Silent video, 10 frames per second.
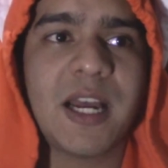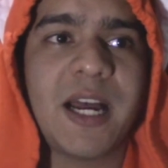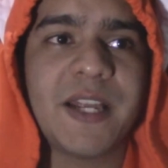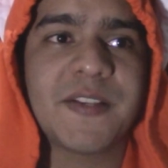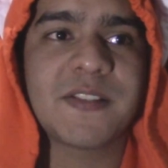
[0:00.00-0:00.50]

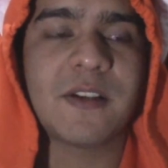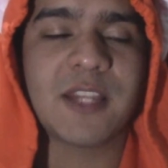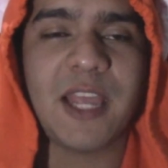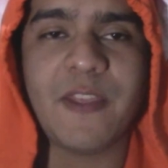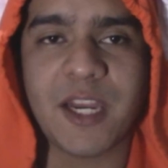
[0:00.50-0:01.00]
I
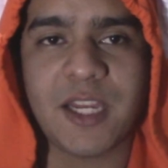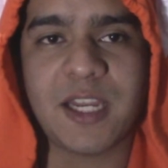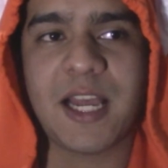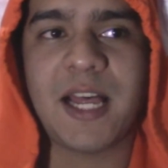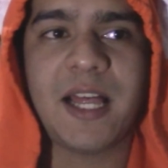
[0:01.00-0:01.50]
started editing
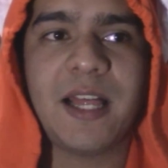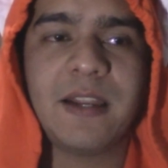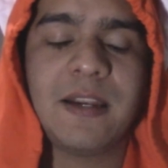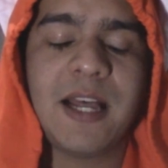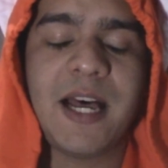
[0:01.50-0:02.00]

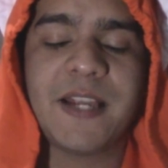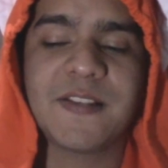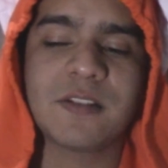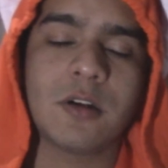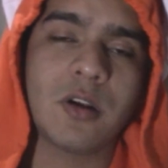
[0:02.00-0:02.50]
and I
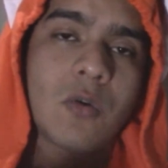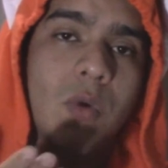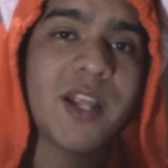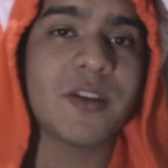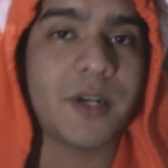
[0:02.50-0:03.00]
started
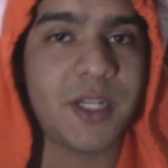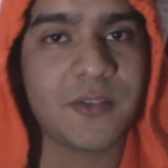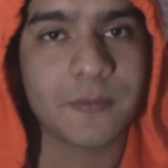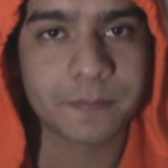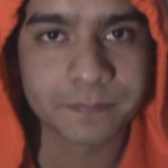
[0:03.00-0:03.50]
rendering it.